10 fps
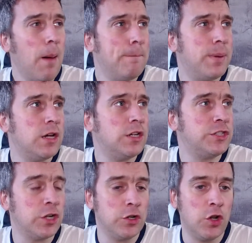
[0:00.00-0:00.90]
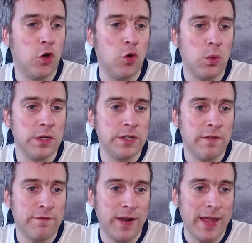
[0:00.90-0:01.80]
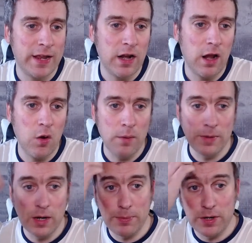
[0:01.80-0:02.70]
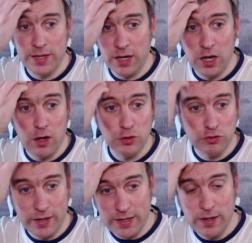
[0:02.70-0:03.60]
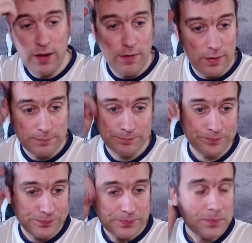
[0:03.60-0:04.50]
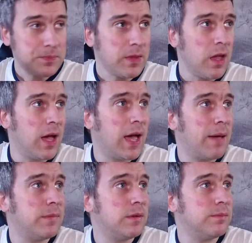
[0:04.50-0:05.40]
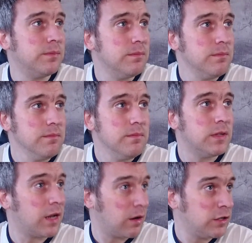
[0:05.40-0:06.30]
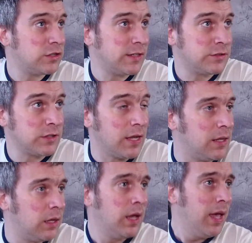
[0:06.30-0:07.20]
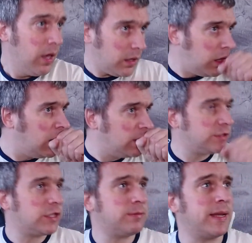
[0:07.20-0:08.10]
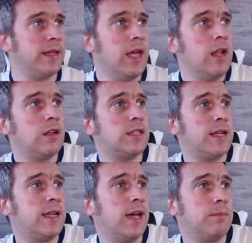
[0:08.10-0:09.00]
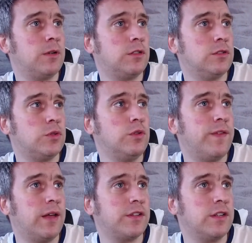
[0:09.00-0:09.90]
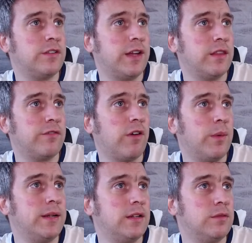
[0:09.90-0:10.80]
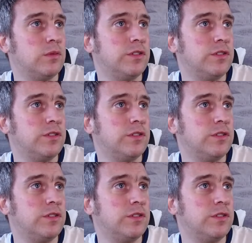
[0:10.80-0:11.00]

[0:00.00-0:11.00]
Burge, Norwood, Fleck, Lowe, McBurney, and Goldrick. It looks like excuse me. Looks like Soufal's going to take the throw-in.